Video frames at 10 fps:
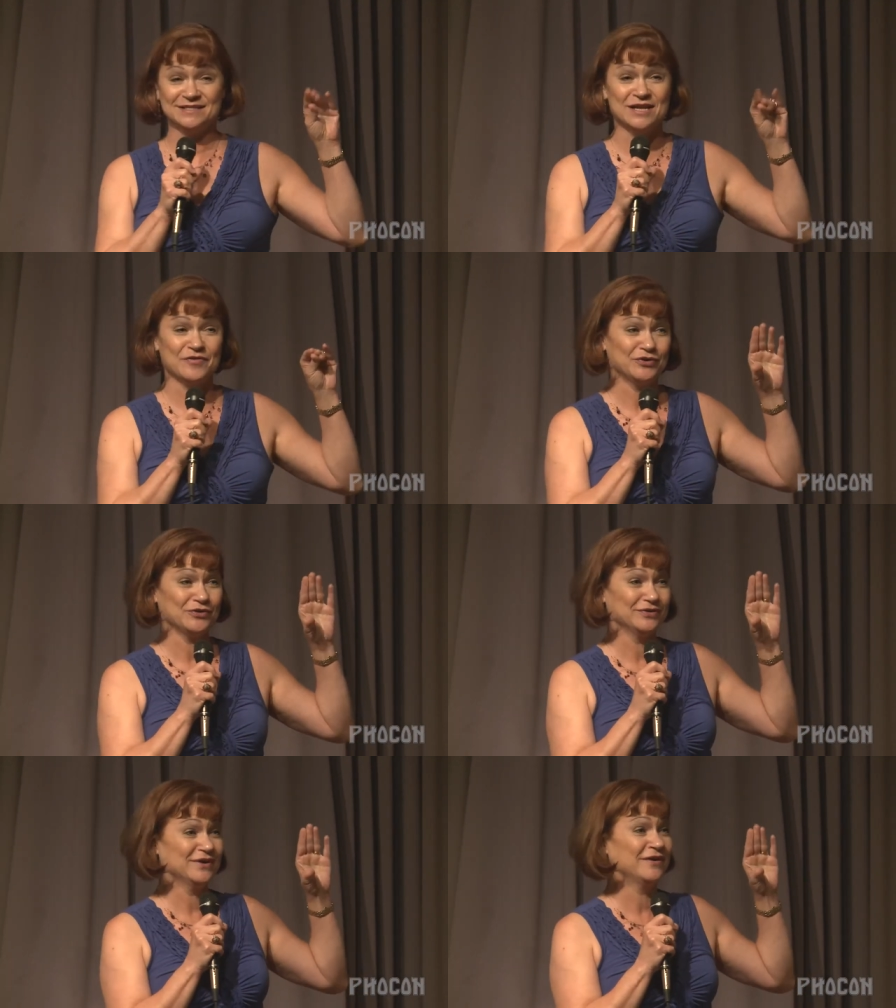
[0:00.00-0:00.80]

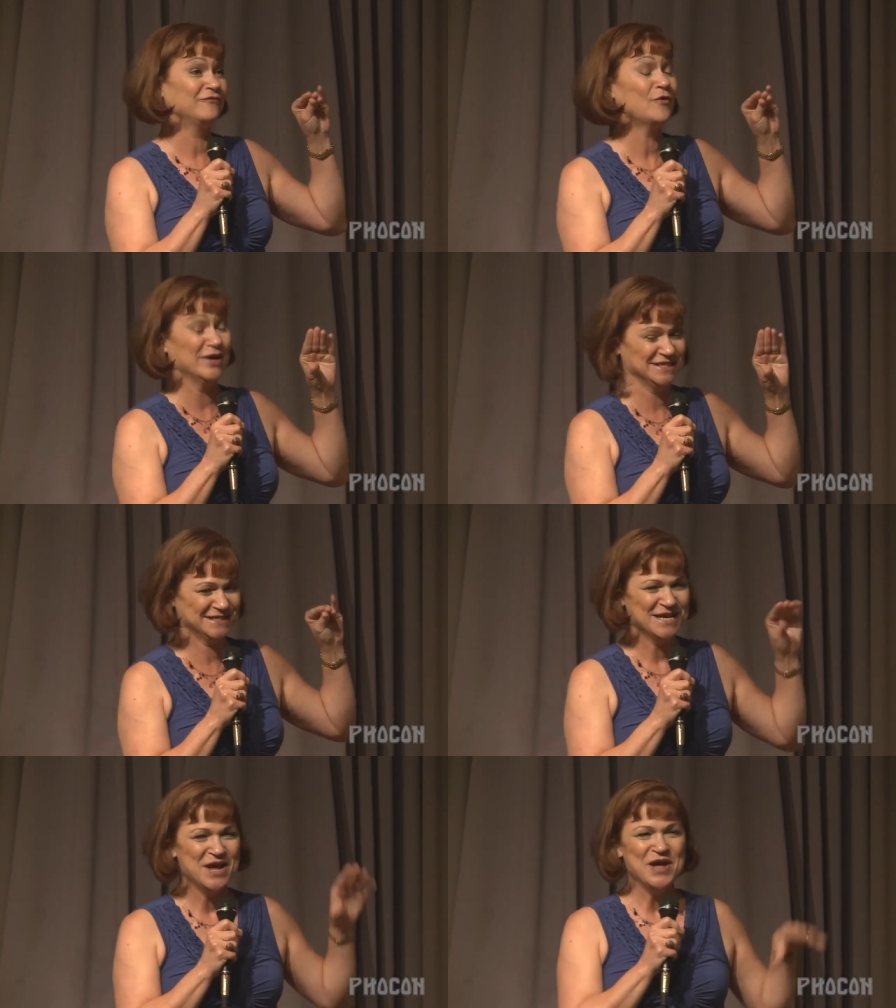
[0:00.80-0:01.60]
another uh,
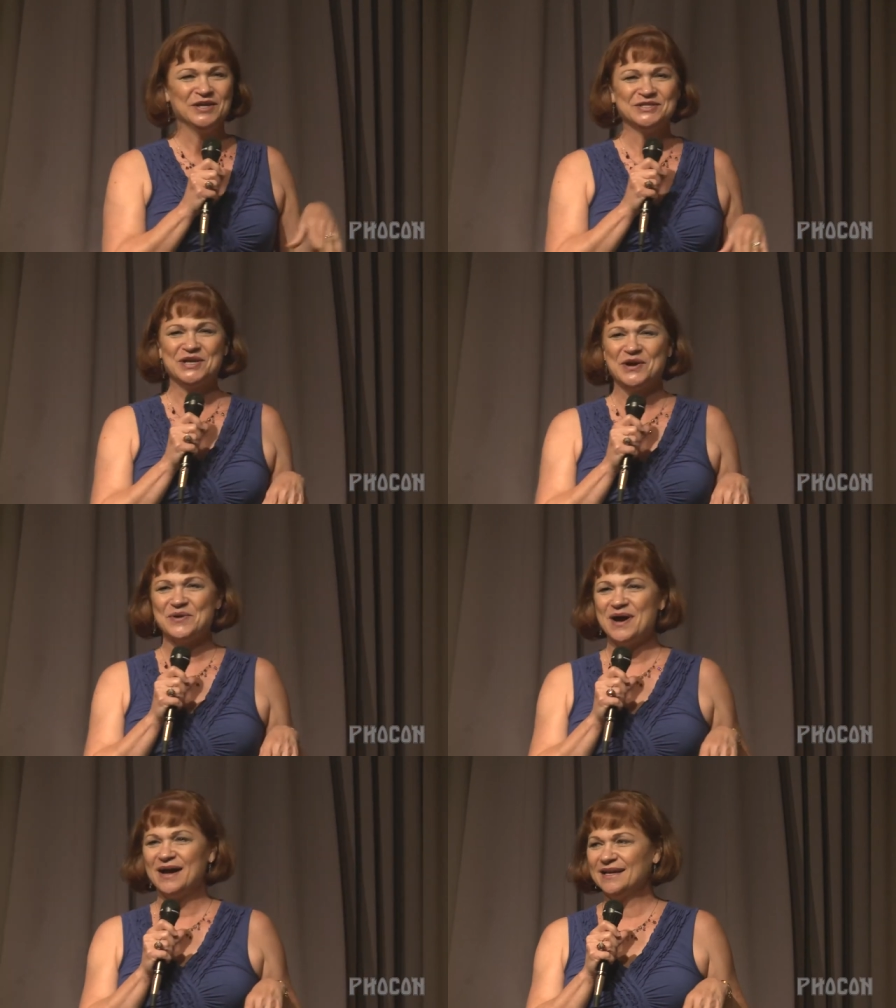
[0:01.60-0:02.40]
voice.
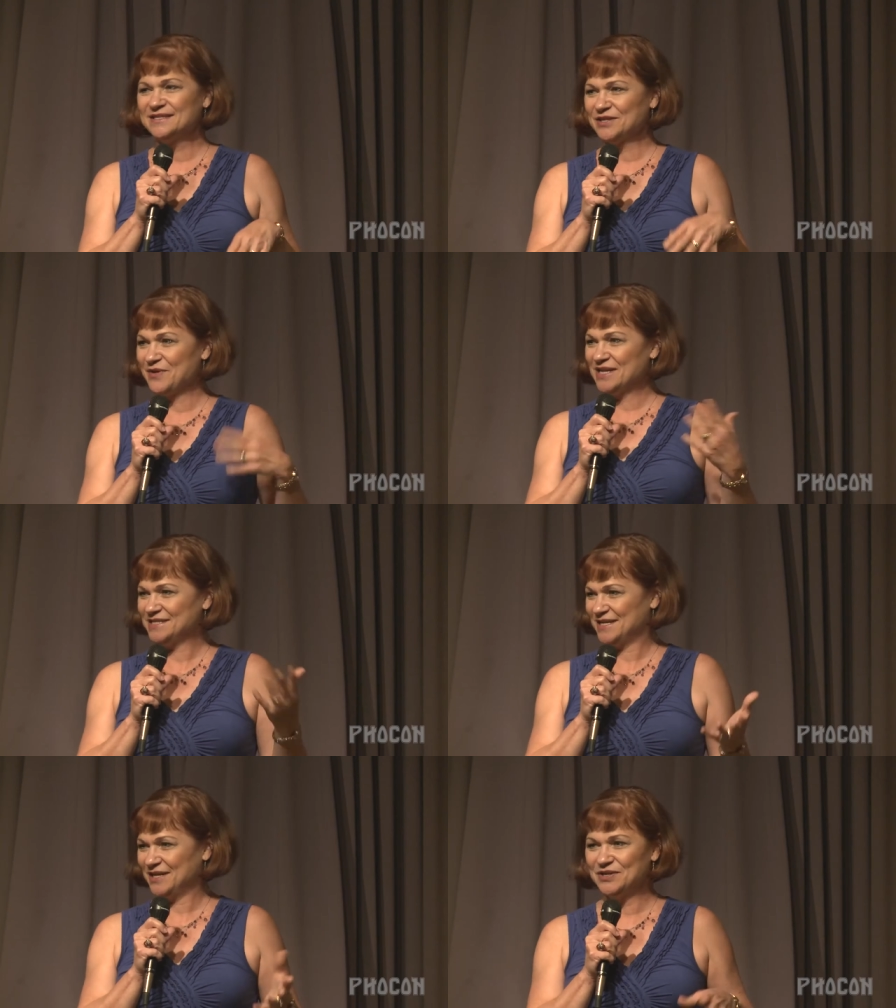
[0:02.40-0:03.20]
So uh, it's a great
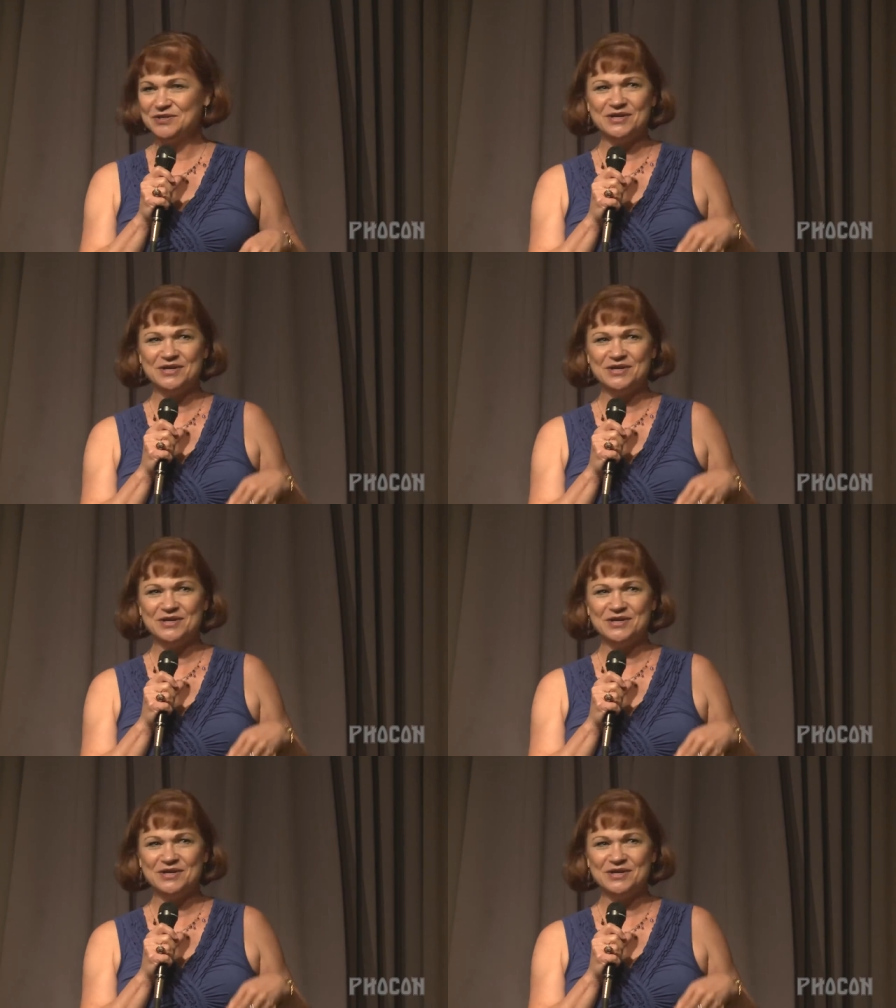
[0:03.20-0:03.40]
skill.